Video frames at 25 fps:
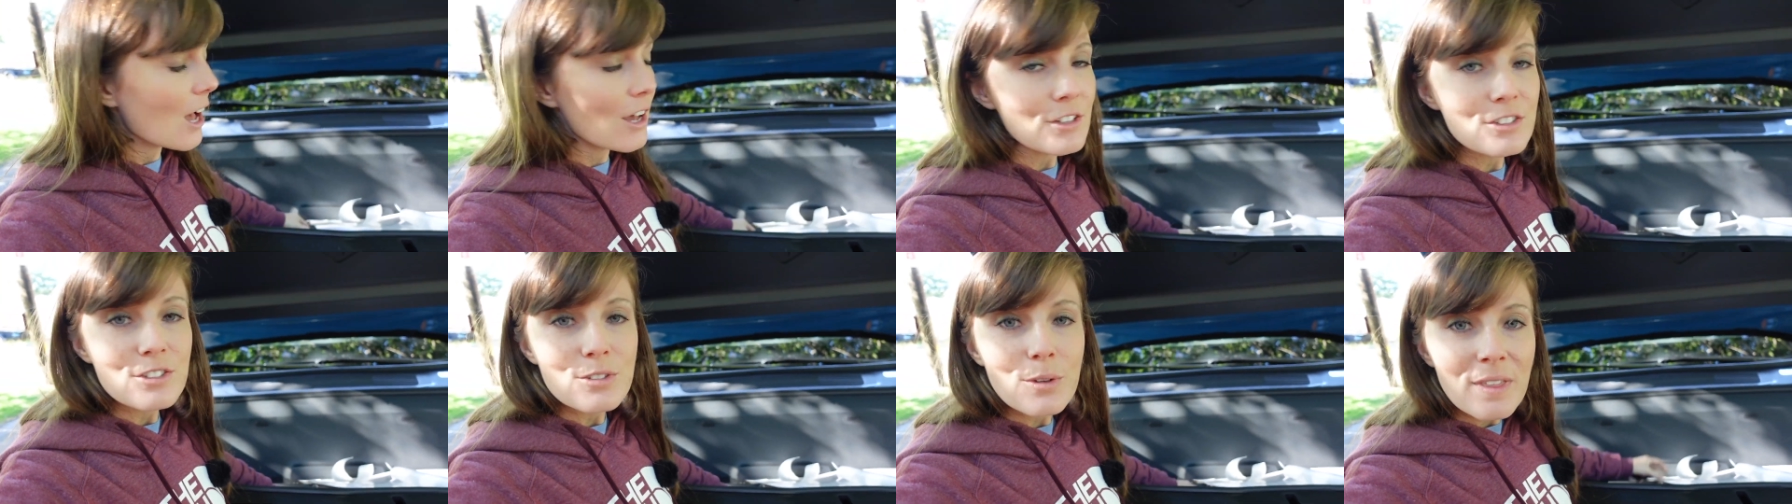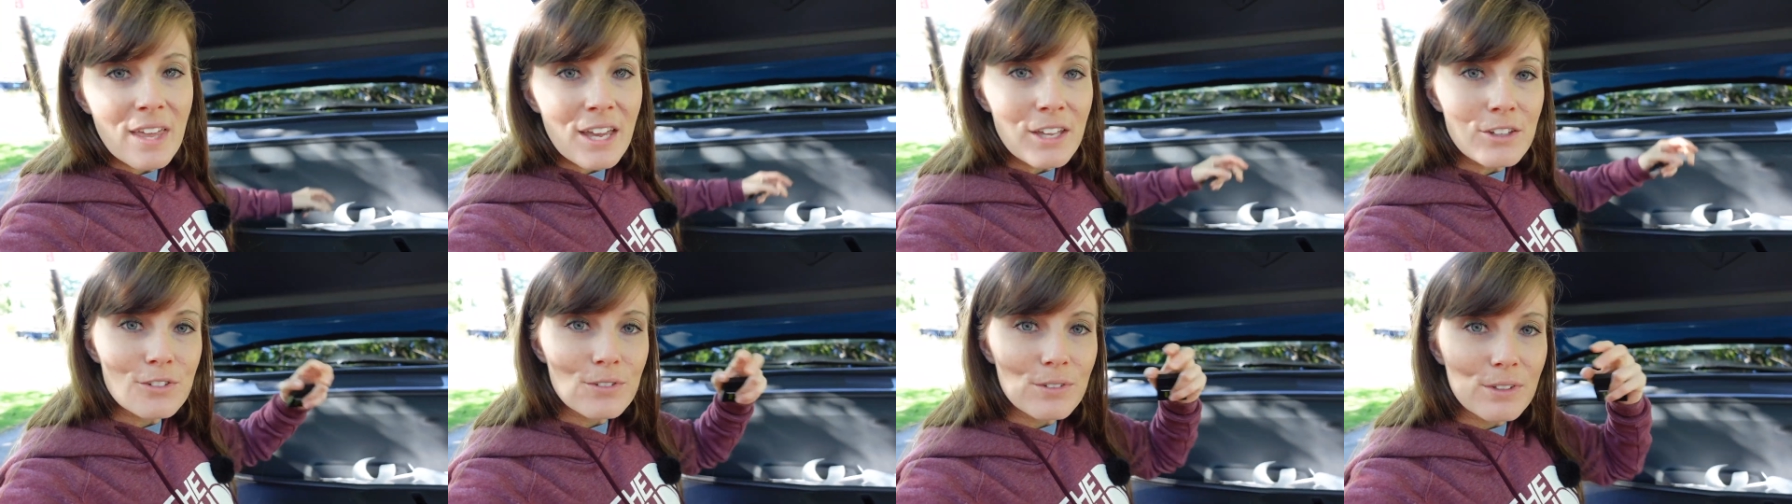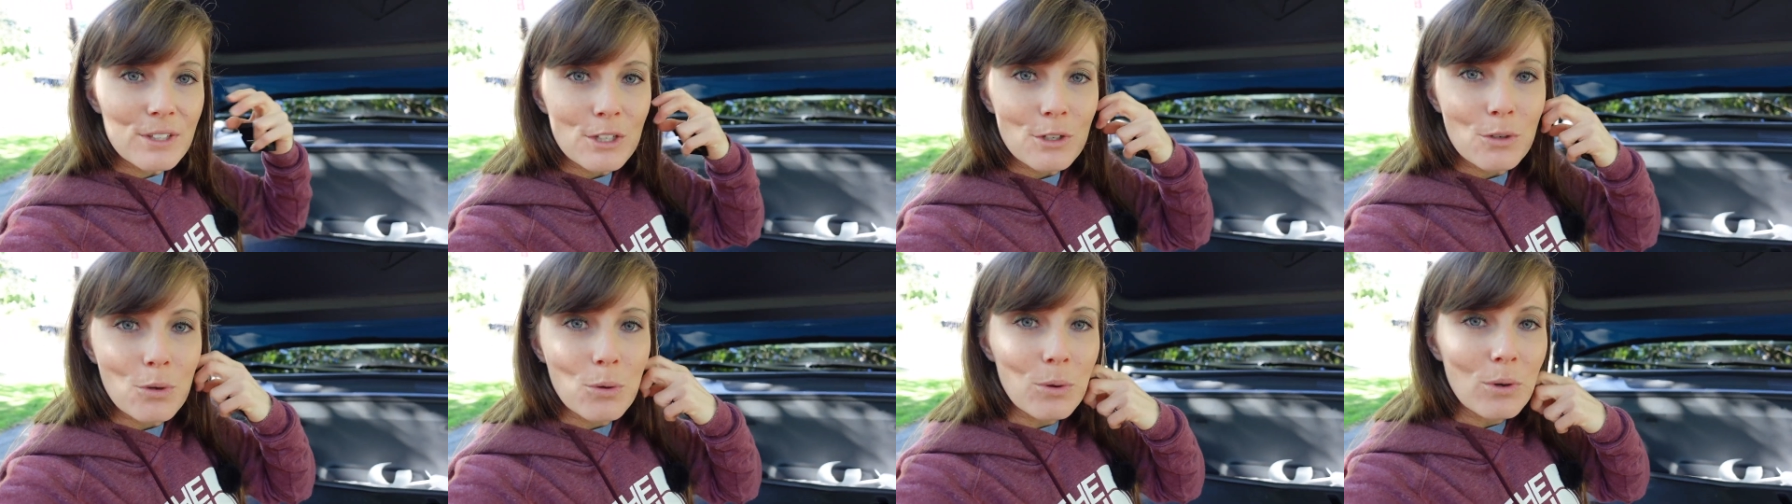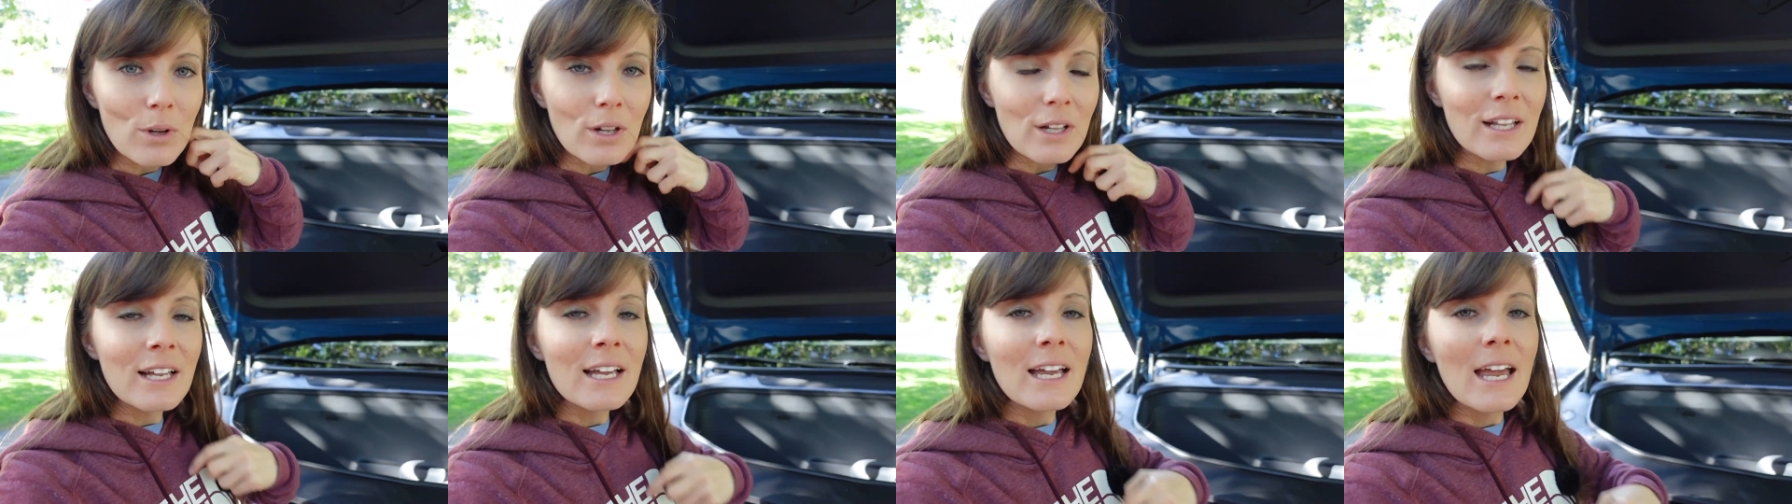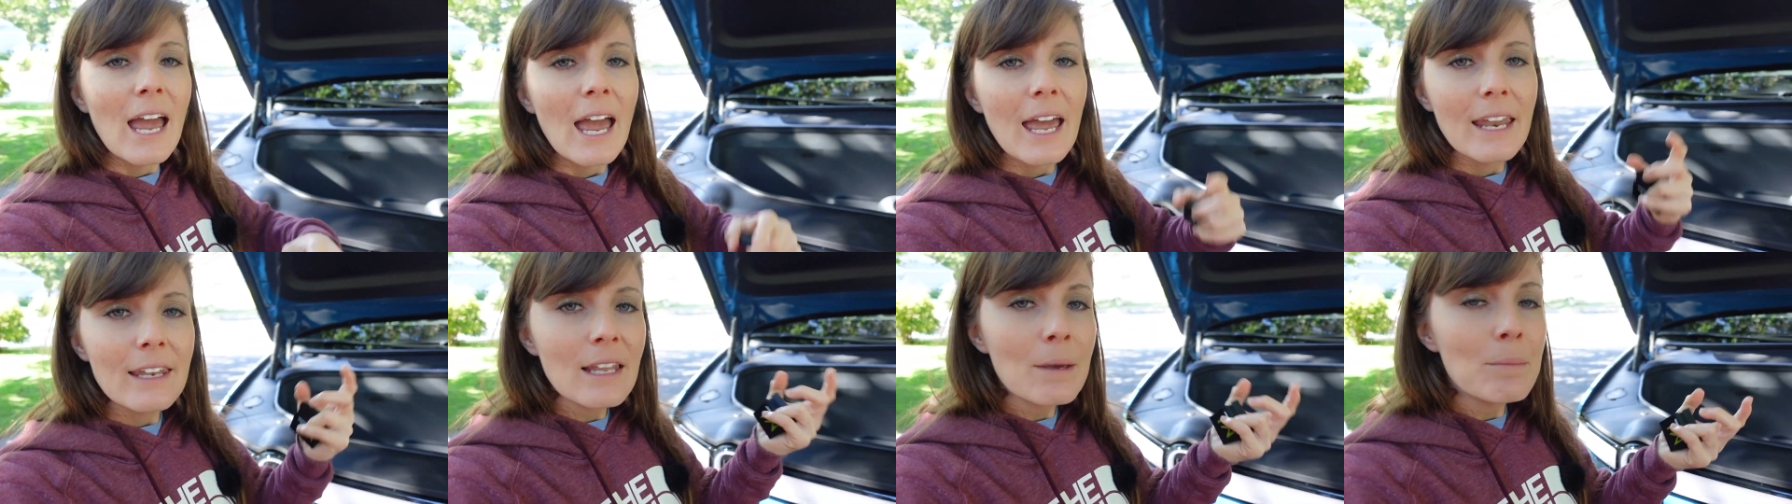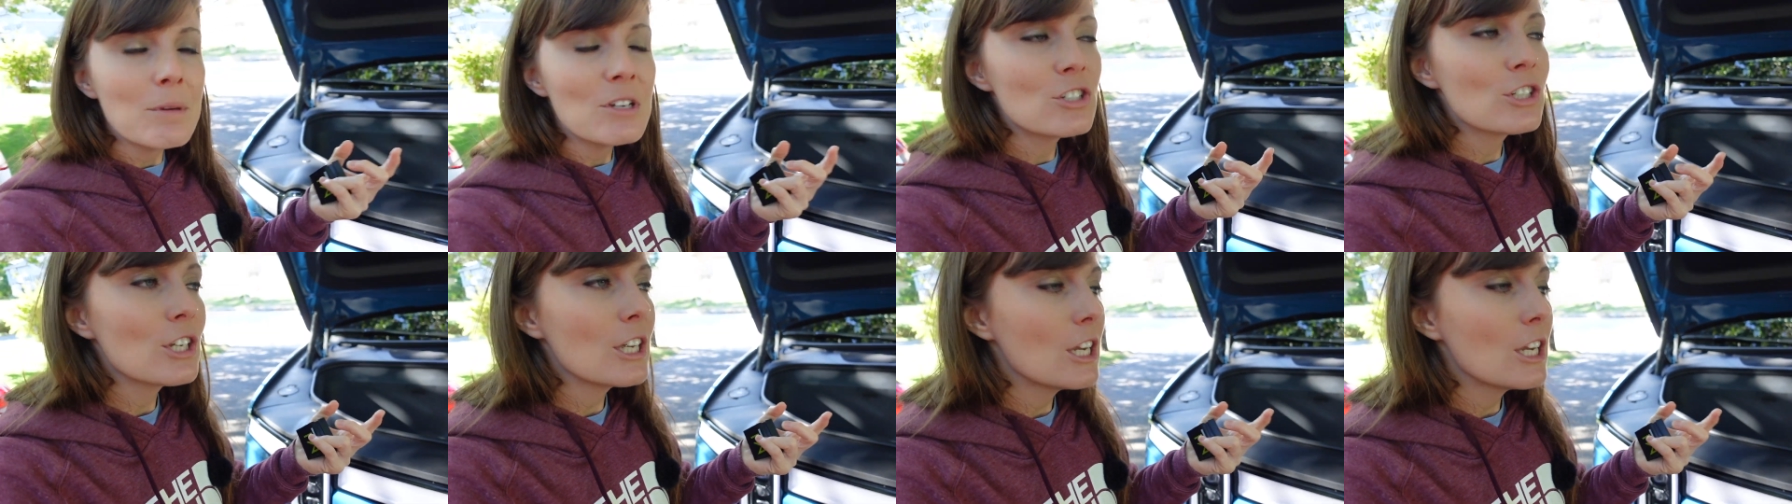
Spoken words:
So that's really cool. And let me show